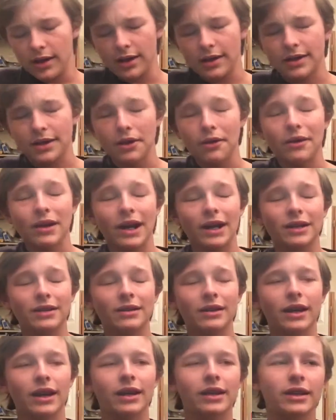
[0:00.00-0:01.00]
So kind of
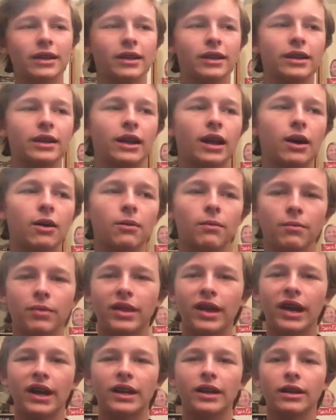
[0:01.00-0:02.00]
the, you know,
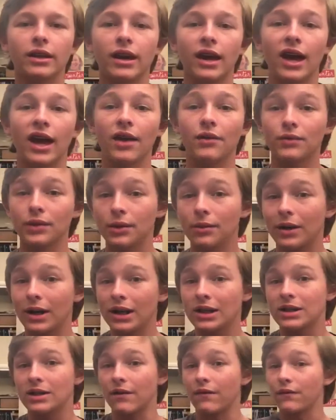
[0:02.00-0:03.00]
that everyone
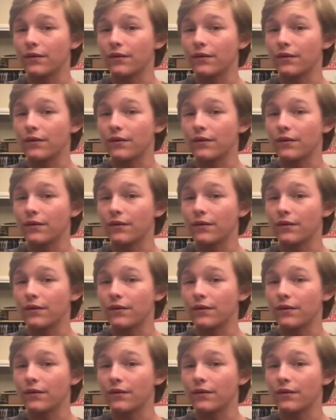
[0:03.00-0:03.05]
has a